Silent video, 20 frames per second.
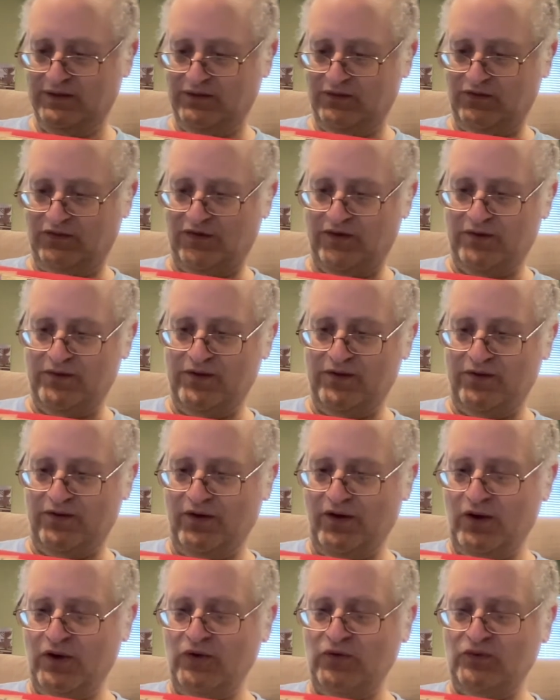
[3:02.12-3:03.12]
So
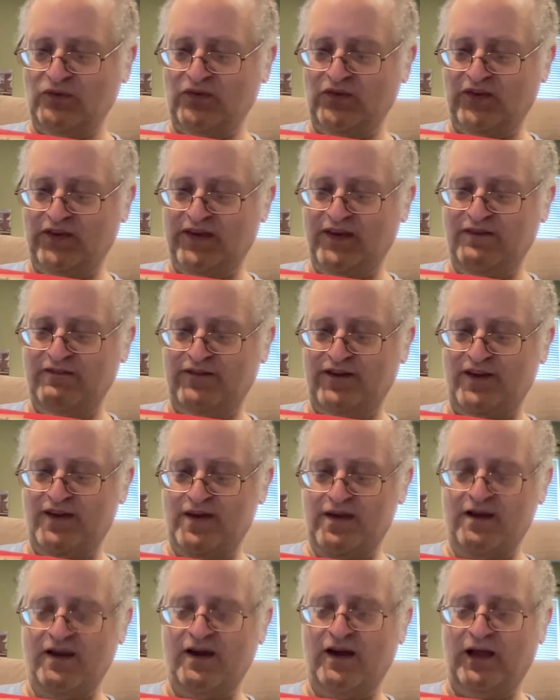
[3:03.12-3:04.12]
your own
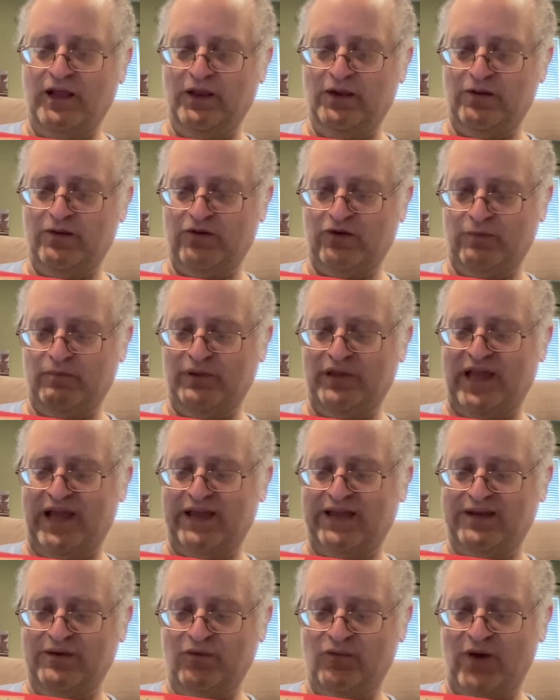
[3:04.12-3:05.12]
TV, color or
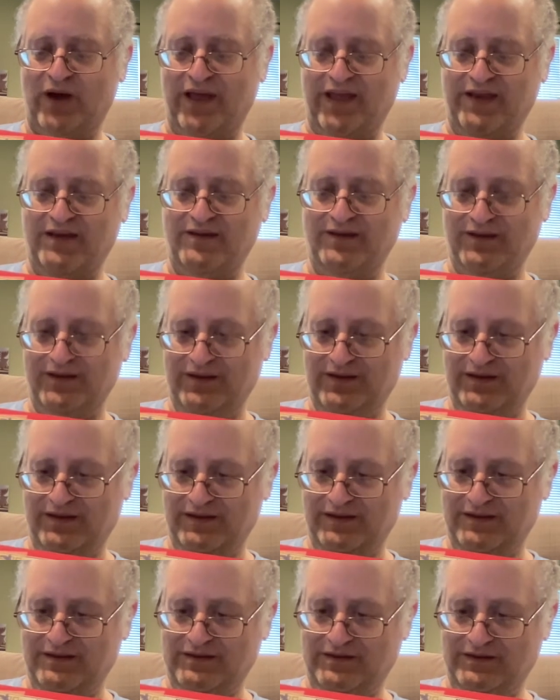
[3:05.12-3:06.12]
black and white,
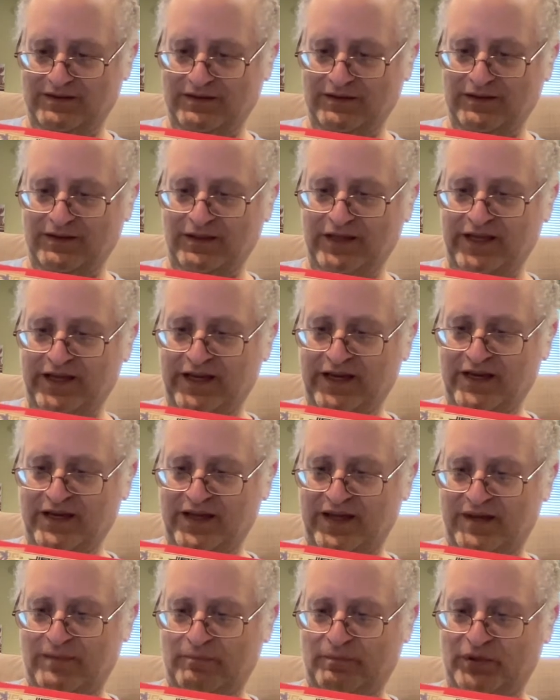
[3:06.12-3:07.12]
lead
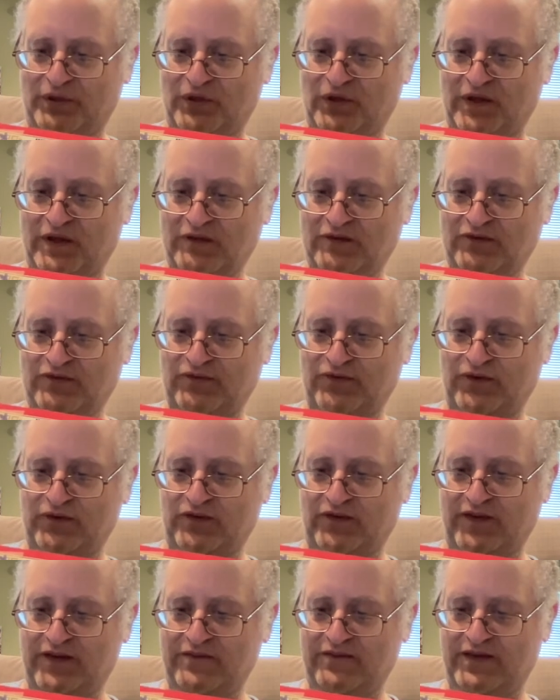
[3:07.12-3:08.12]
and plugs for
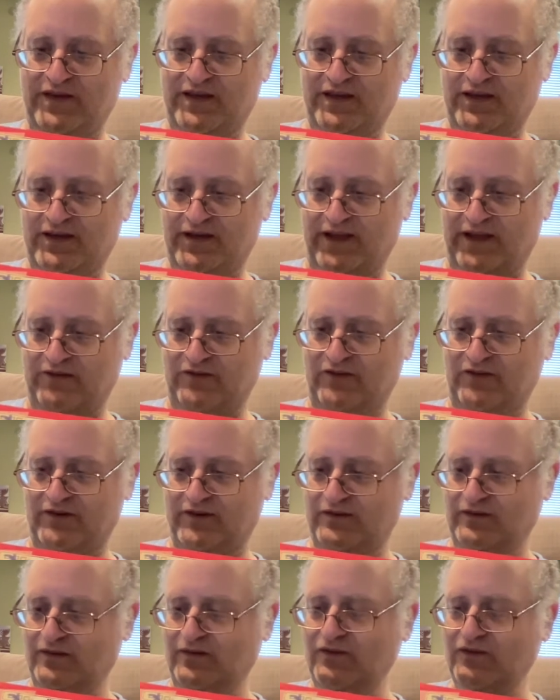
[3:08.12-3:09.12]
TV
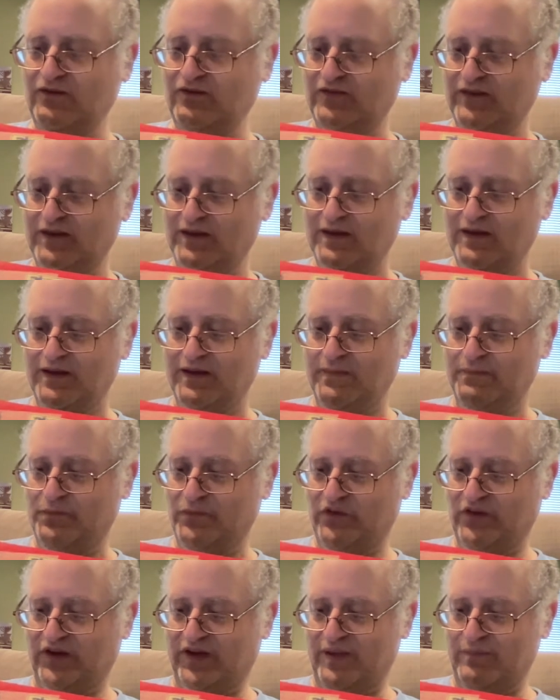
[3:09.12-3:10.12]
connections,
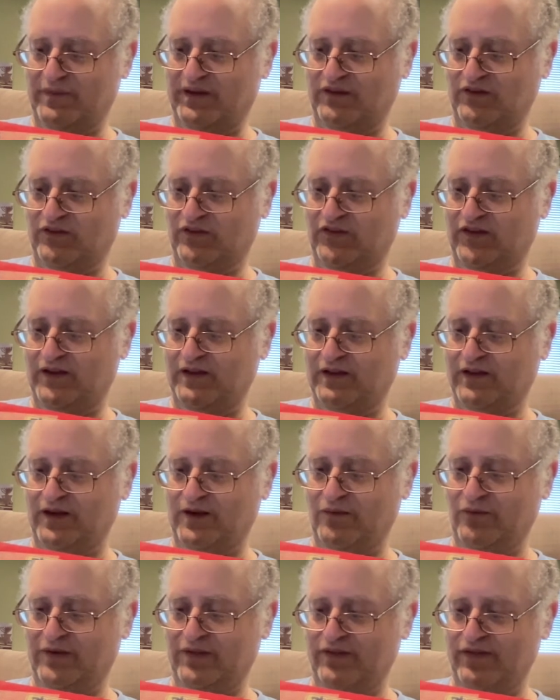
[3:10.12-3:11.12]
Timex
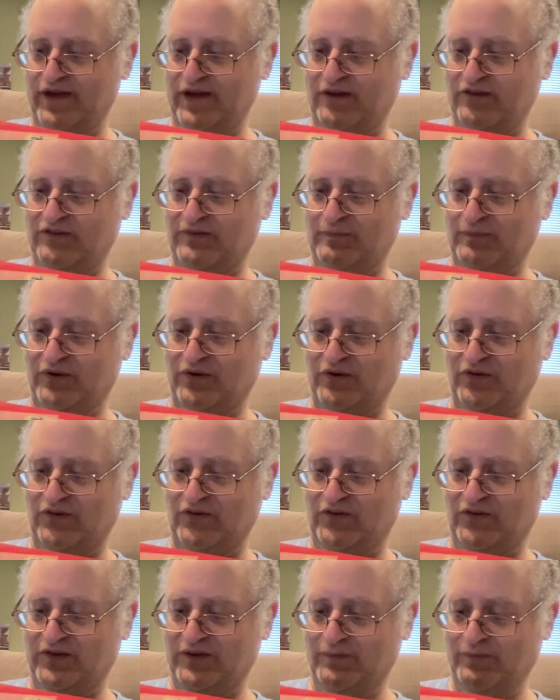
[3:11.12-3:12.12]
Sinclair 1000
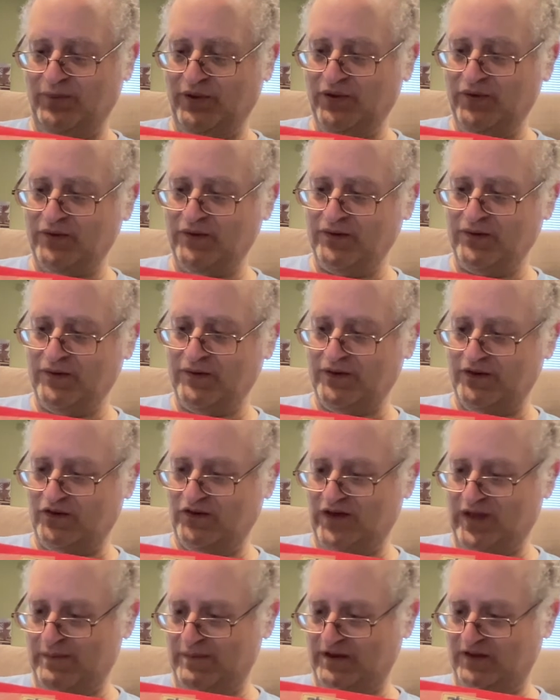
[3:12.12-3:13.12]
personal computer, the
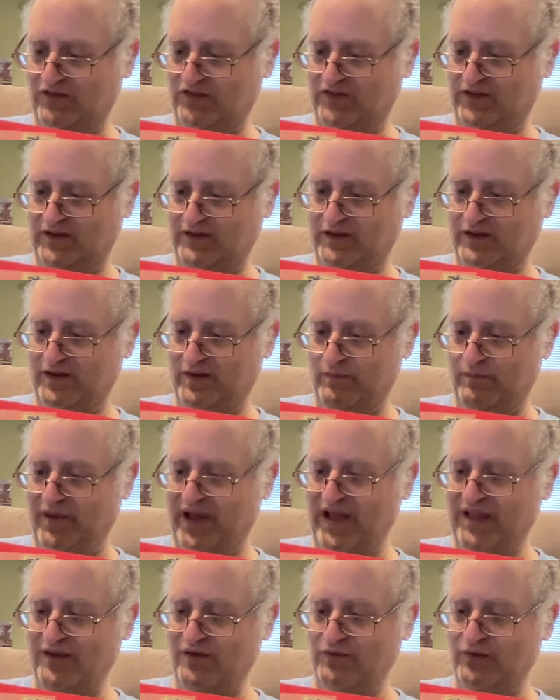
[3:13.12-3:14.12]
Timex Sinclair
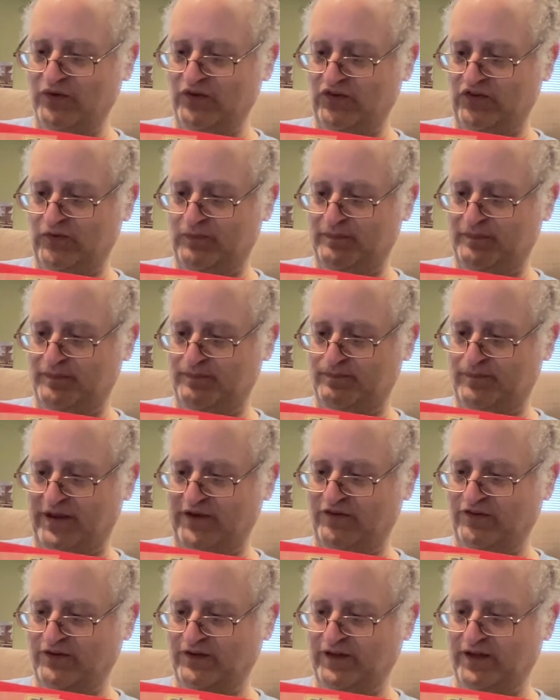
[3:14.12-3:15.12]
manual,
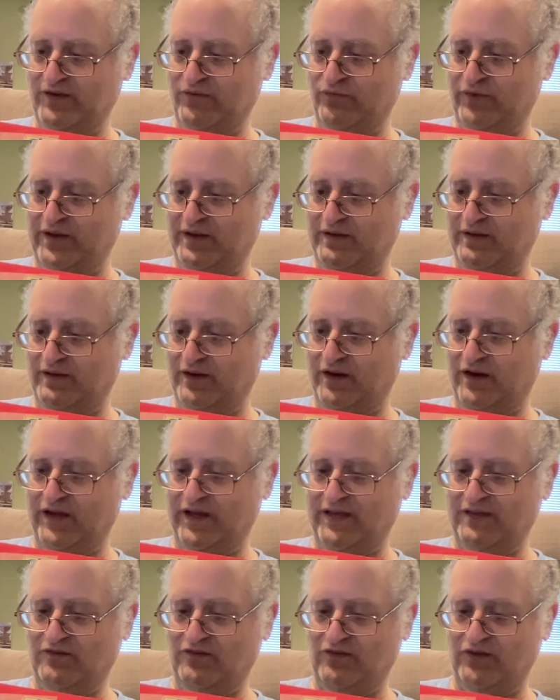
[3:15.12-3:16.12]
specially written
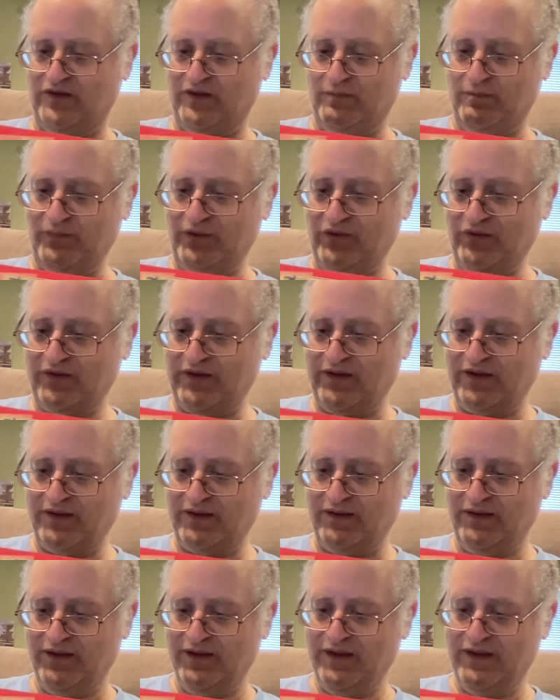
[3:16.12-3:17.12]
guide to computing.